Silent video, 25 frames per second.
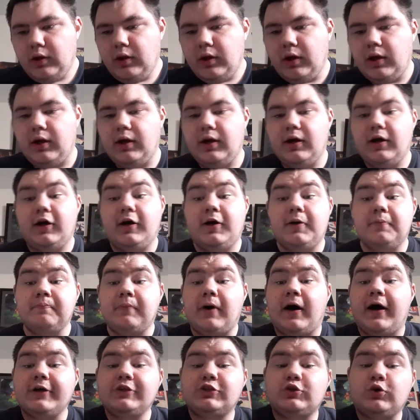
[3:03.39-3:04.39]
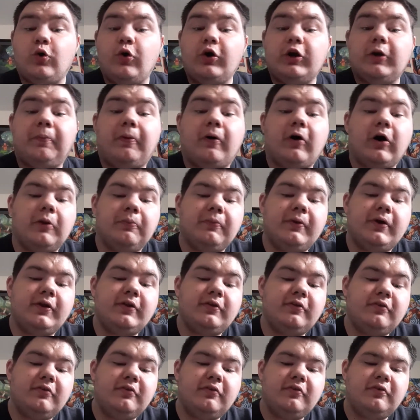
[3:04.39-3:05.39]
My toy
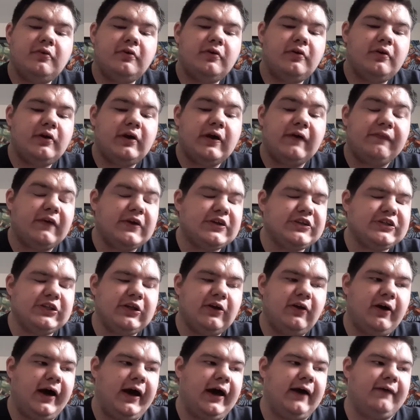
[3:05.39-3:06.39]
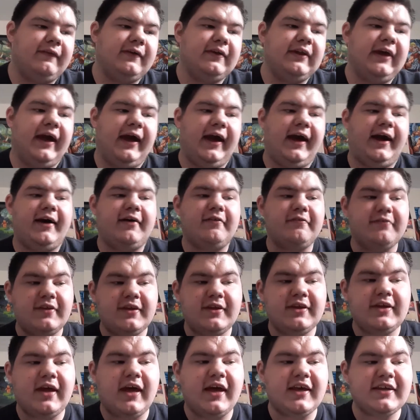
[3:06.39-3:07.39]
department, if they still have it, have
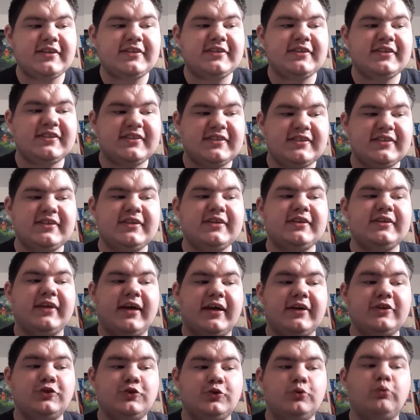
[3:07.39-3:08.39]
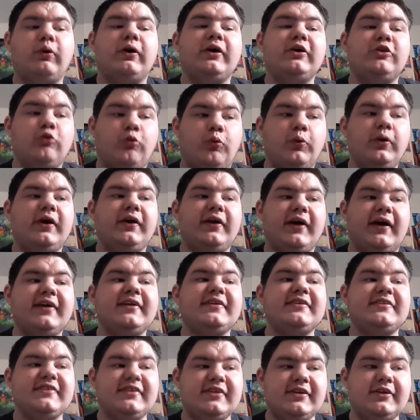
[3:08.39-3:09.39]
the SDC
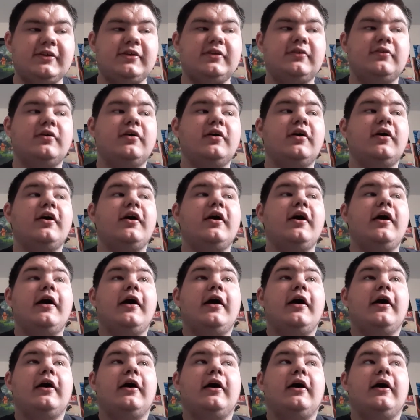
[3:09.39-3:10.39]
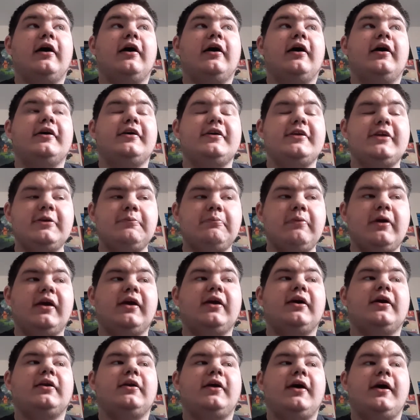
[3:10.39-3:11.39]
2019
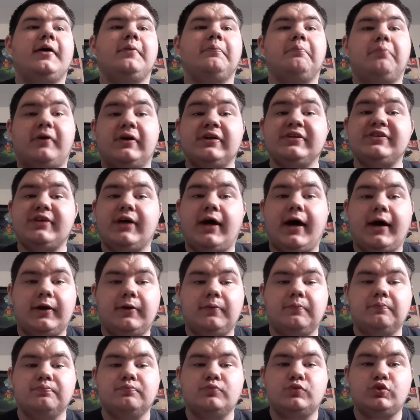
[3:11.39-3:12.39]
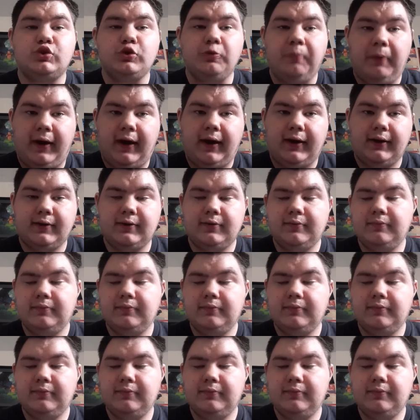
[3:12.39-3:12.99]
He-Man and Prince Adam 2-pack.